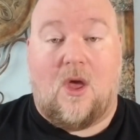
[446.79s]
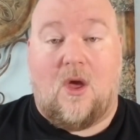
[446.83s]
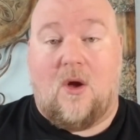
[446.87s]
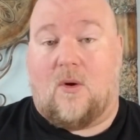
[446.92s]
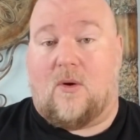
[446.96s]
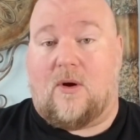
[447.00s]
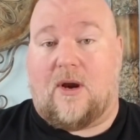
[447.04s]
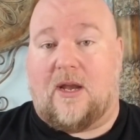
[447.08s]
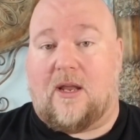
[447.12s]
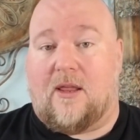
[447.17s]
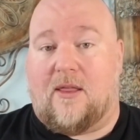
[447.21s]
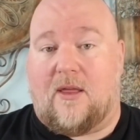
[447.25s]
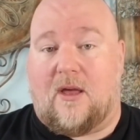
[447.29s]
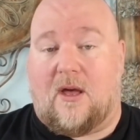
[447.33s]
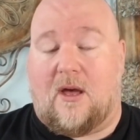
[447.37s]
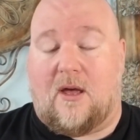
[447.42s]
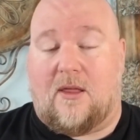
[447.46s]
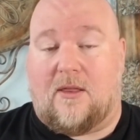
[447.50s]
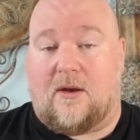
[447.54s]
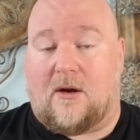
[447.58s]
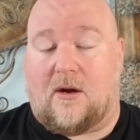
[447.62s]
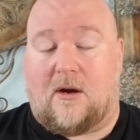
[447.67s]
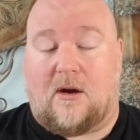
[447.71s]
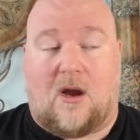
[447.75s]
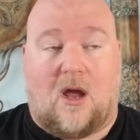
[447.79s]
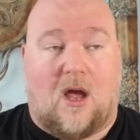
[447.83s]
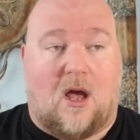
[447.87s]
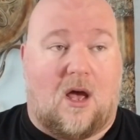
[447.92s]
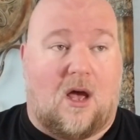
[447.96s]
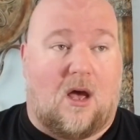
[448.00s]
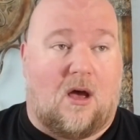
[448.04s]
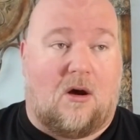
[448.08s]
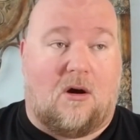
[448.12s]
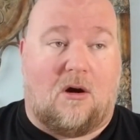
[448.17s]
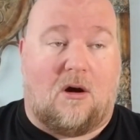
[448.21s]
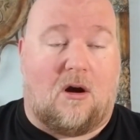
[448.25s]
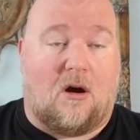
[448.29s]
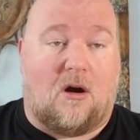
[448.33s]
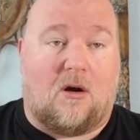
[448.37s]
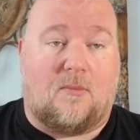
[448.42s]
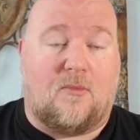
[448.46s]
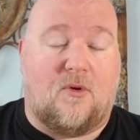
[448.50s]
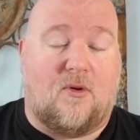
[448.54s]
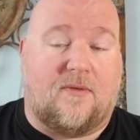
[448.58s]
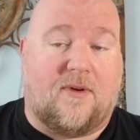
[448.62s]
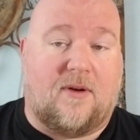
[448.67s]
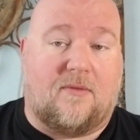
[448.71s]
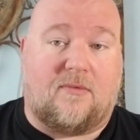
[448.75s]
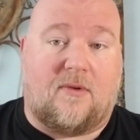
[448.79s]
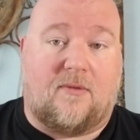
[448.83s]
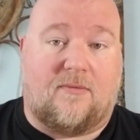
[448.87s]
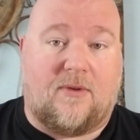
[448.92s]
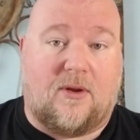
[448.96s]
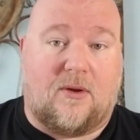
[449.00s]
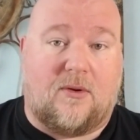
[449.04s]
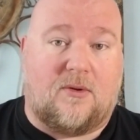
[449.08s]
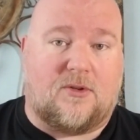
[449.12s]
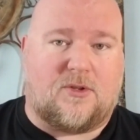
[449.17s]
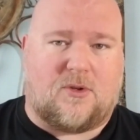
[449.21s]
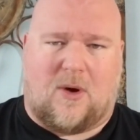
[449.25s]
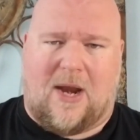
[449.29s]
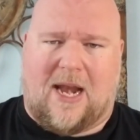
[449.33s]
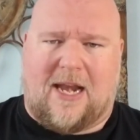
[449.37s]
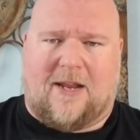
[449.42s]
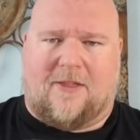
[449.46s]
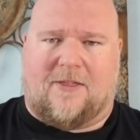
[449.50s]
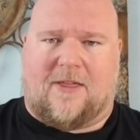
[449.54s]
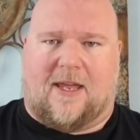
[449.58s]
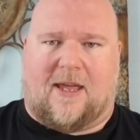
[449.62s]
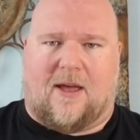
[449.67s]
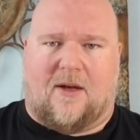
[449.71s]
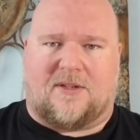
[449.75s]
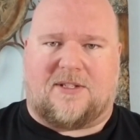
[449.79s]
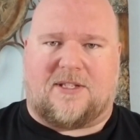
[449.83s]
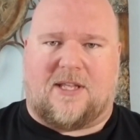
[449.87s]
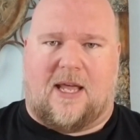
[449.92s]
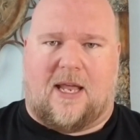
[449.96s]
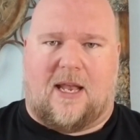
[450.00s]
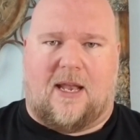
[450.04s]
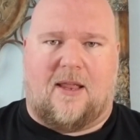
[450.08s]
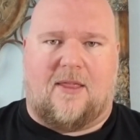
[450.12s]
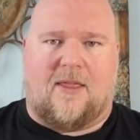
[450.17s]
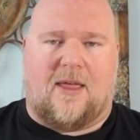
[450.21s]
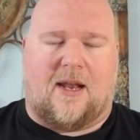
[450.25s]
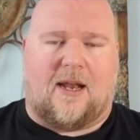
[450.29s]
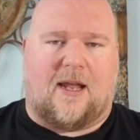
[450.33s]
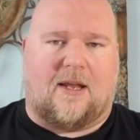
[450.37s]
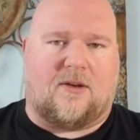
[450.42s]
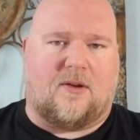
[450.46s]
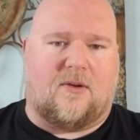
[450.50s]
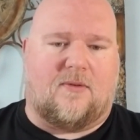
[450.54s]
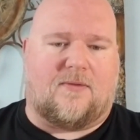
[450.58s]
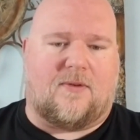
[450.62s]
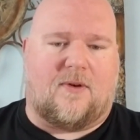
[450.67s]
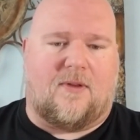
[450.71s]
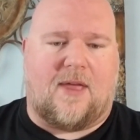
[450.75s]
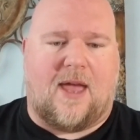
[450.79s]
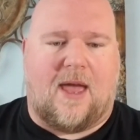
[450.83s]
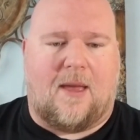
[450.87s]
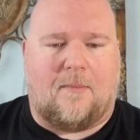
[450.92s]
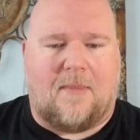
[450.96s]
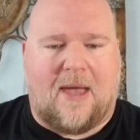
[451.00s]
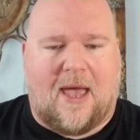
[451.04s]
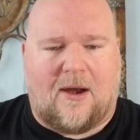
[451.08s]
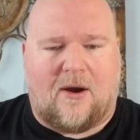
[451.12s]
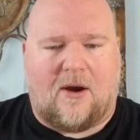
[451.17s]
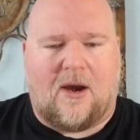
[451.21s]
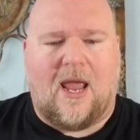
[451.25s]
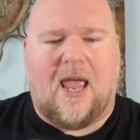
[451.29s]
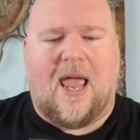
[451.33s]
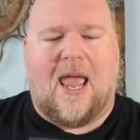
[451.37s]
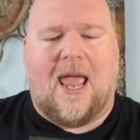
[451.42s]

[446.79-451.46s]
or any of the other horror movie reviews, or anything else that I do for that matter.